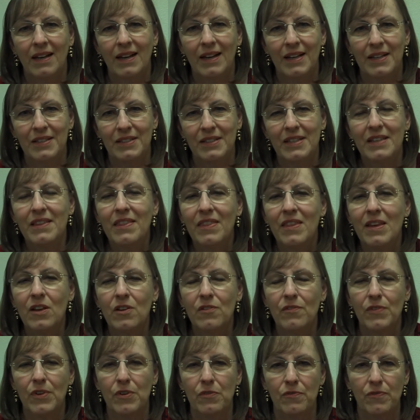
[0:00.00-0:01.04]
I didn't think
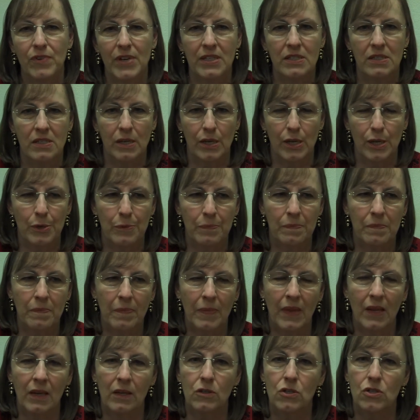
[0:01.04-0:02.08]
of investing in
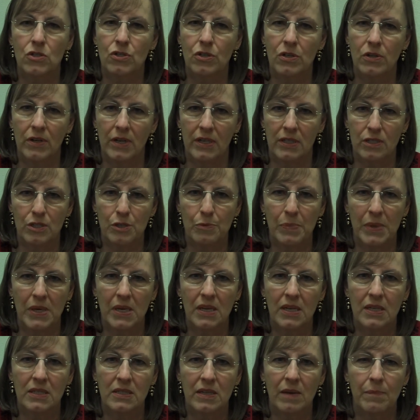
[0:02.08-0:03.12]
insurance
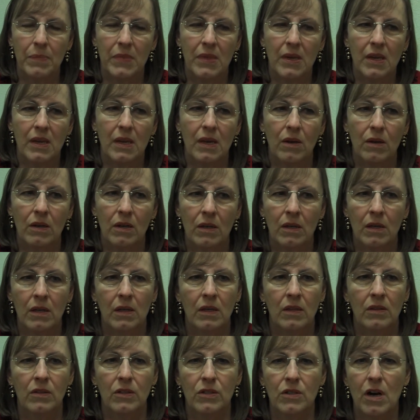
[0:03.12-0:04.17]
because I'm thinking
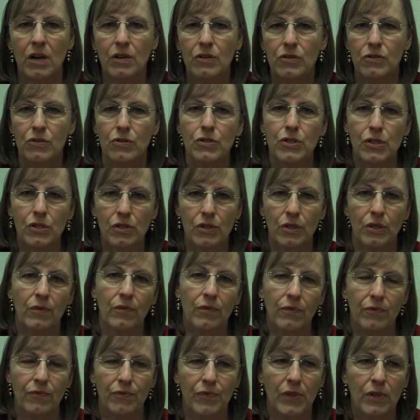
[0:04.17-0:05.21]
the doctors are just going to
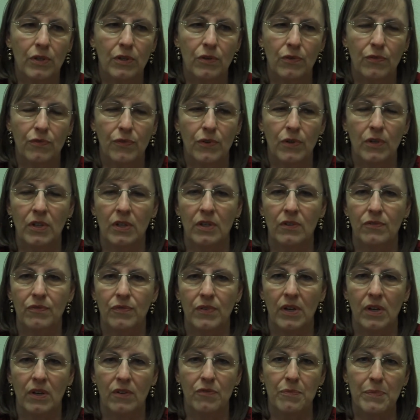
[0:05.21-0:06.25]
fill you full of,
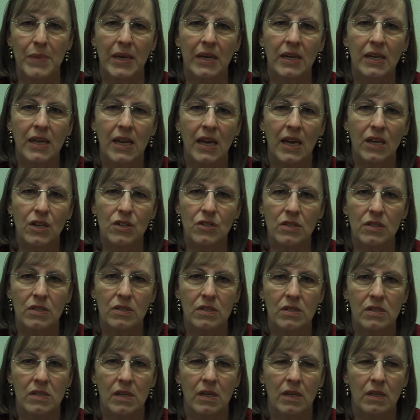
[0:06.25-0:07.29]
of
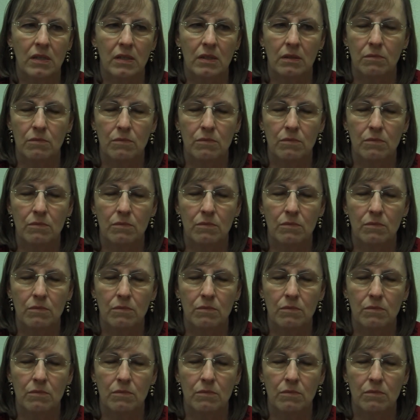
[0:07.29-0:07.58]
medications that